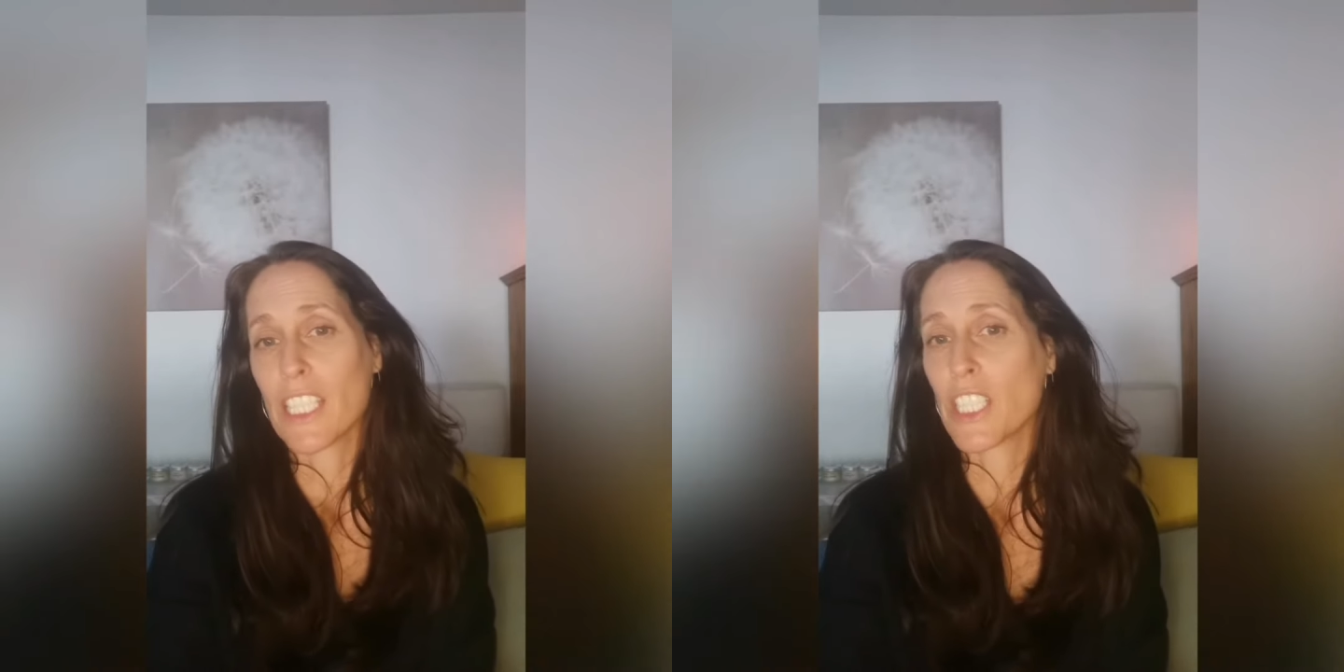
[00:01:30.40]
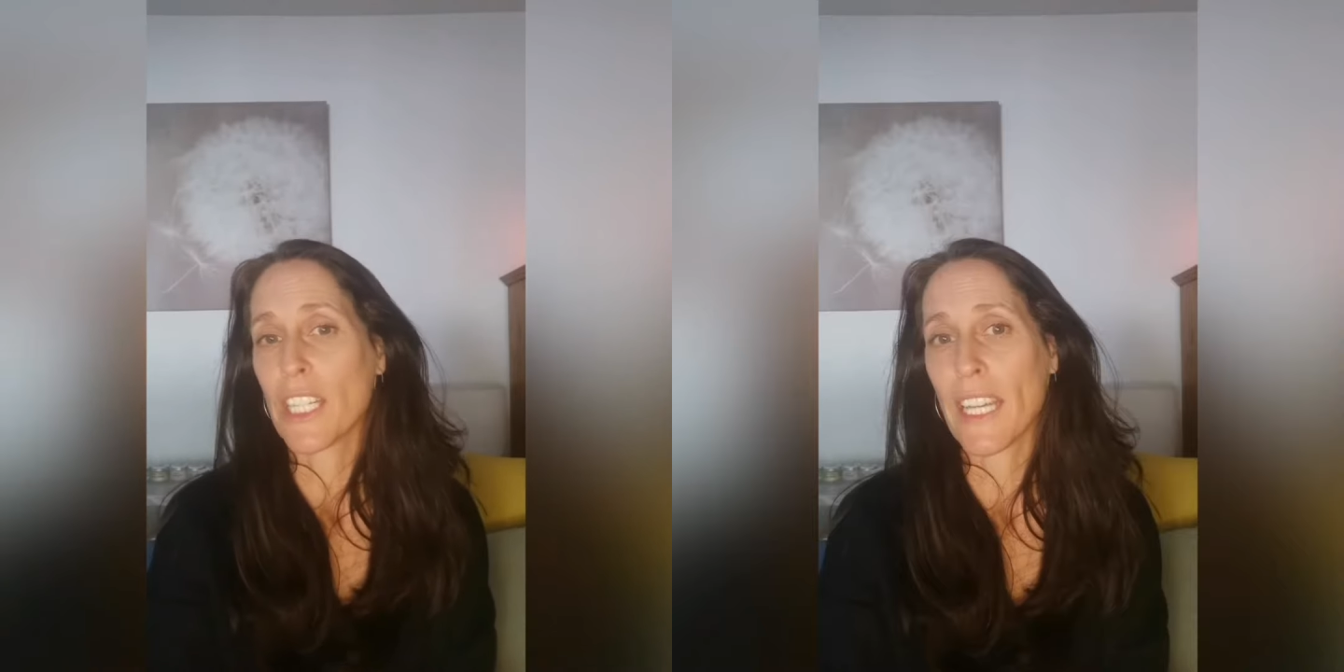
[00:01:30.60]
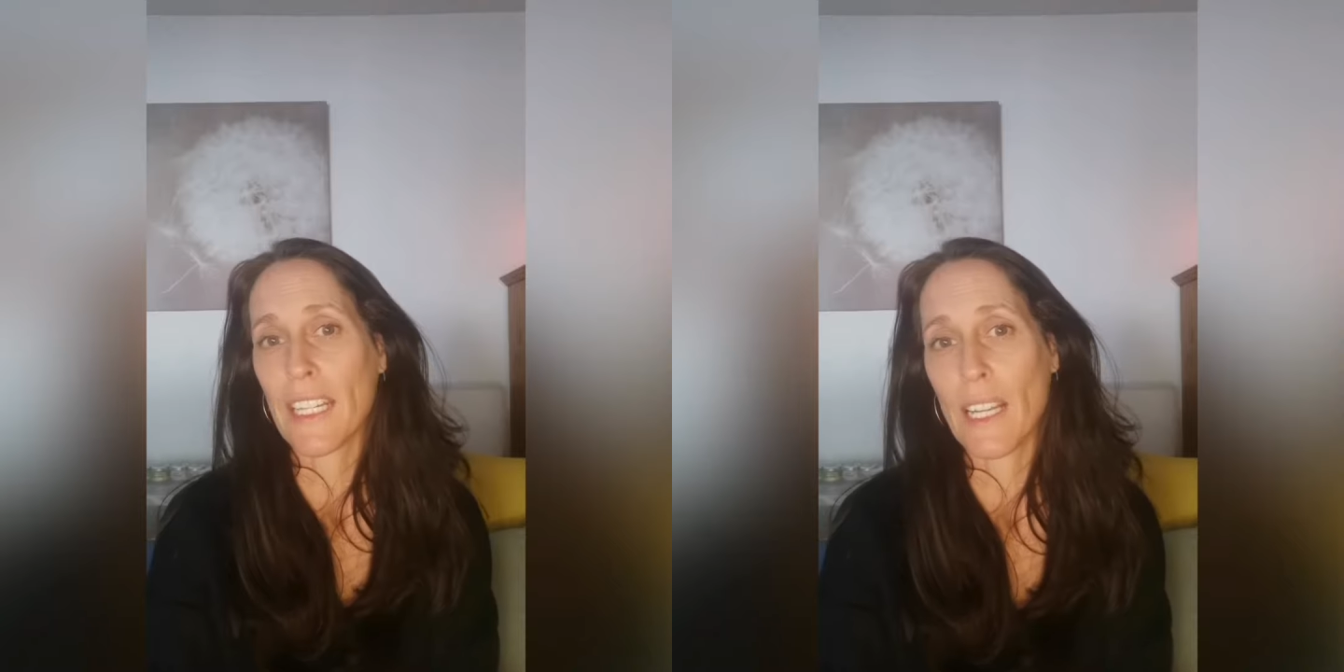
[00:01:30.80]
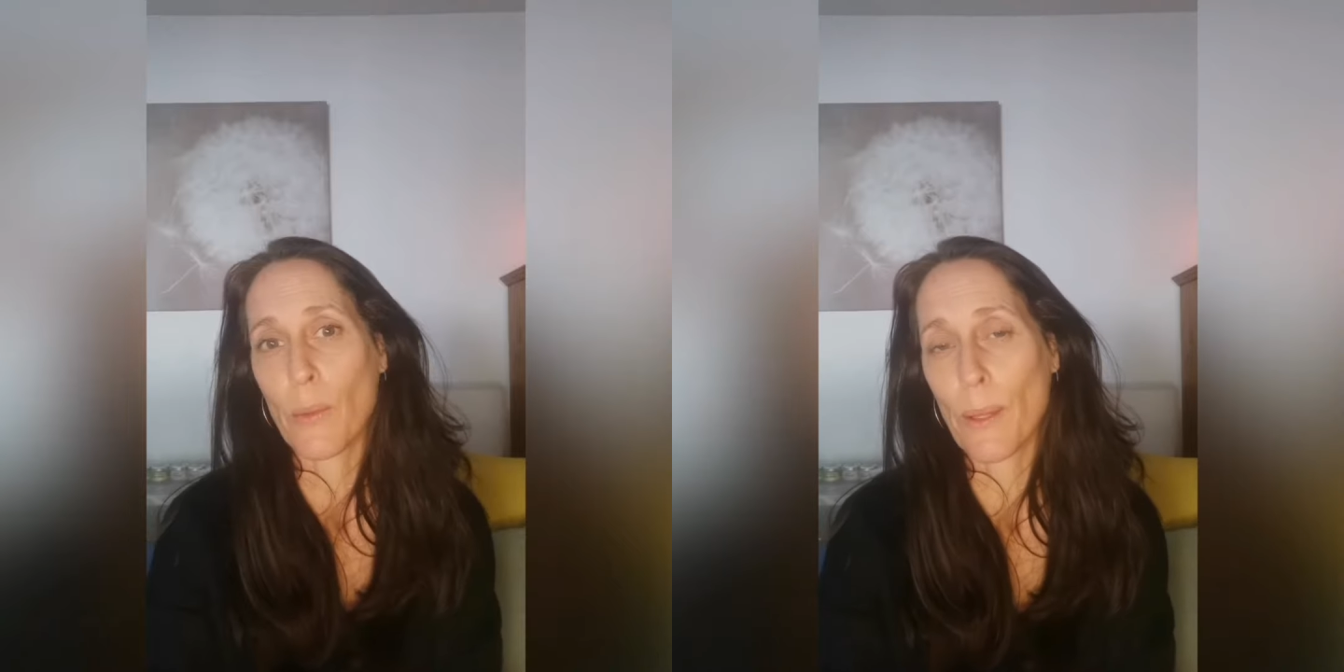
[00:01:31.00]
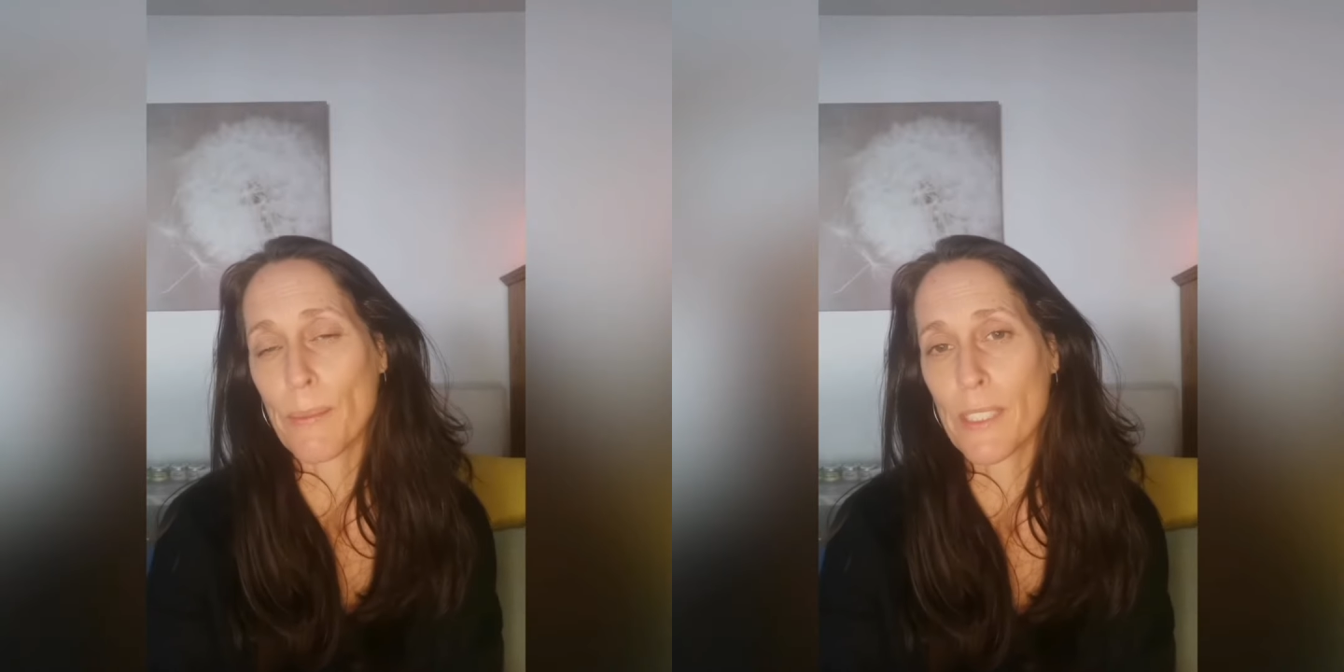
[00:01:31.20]
Check out our
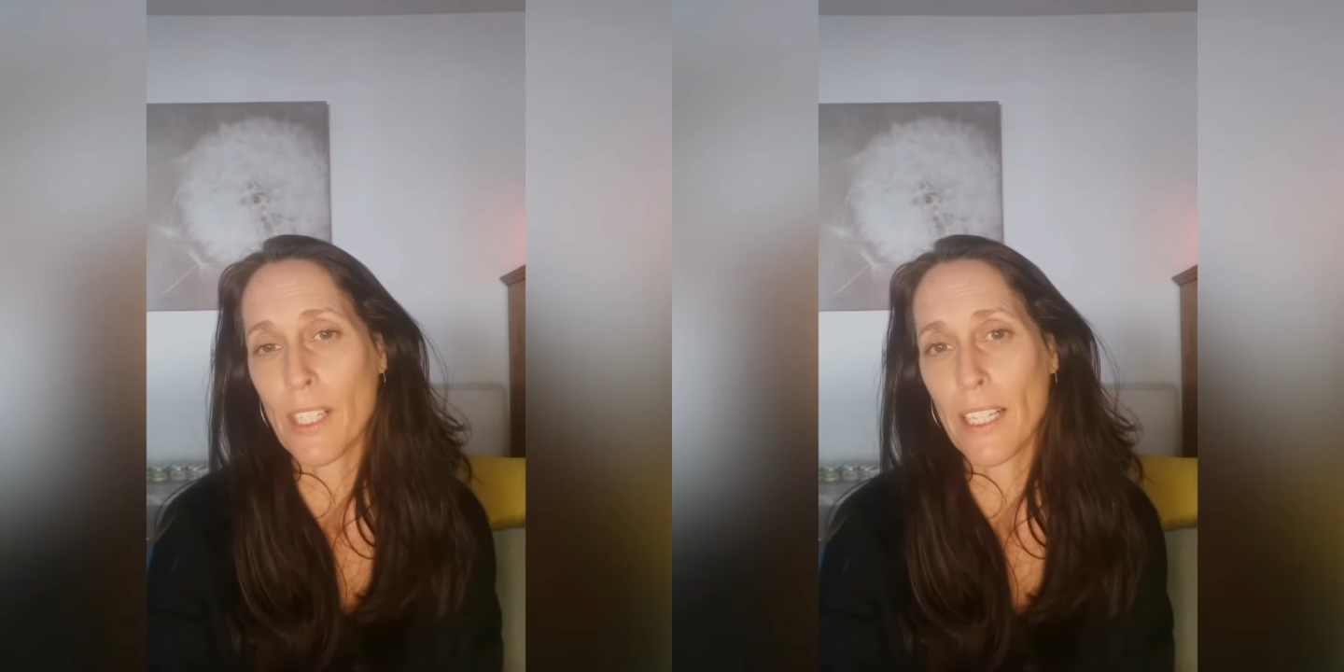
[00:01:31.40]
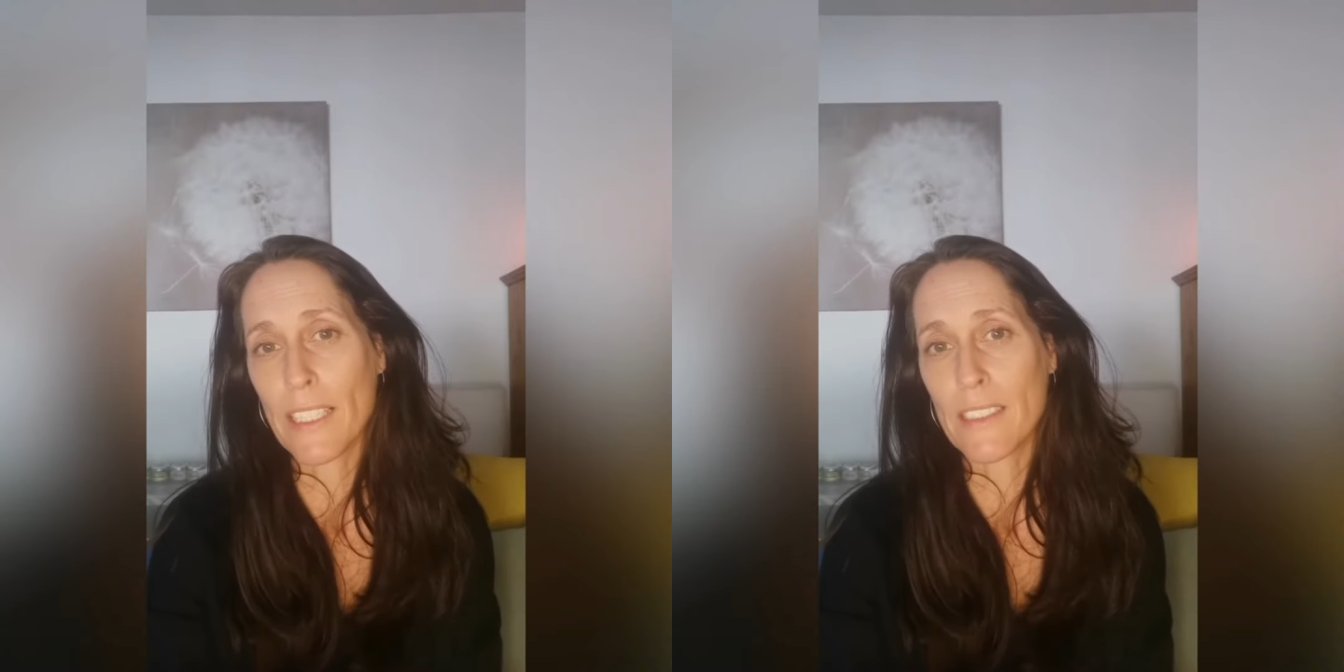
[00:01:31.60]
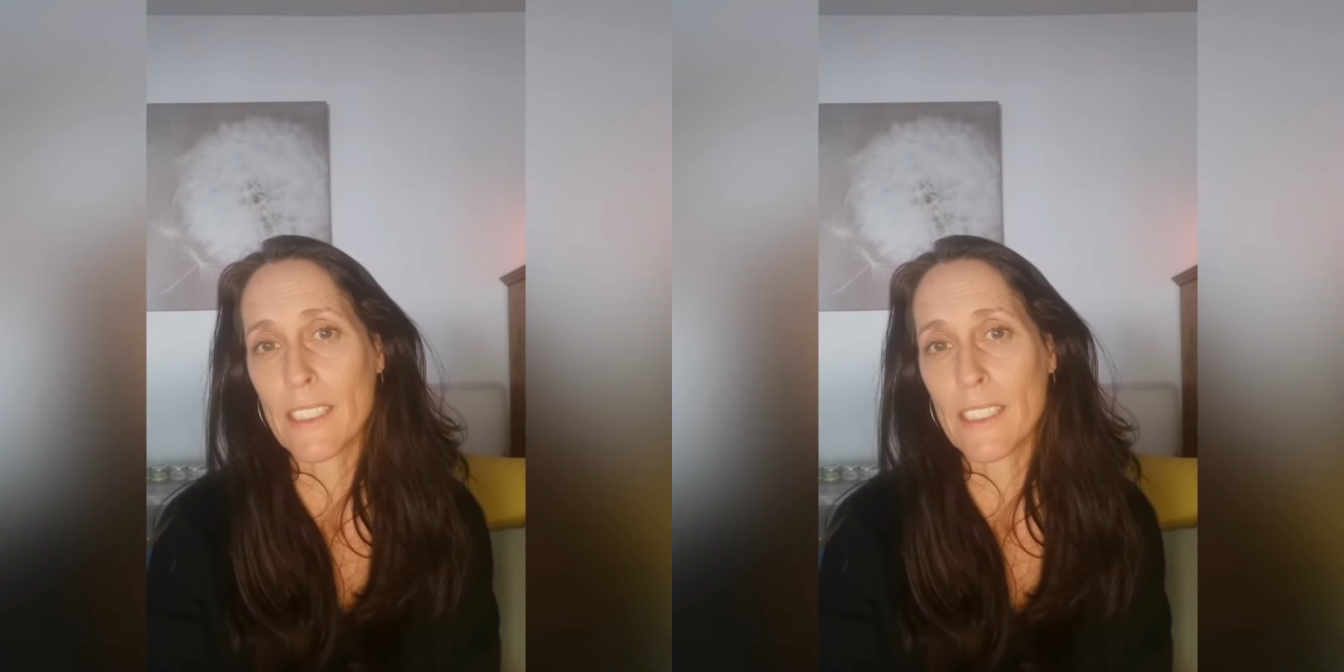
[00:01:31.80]
website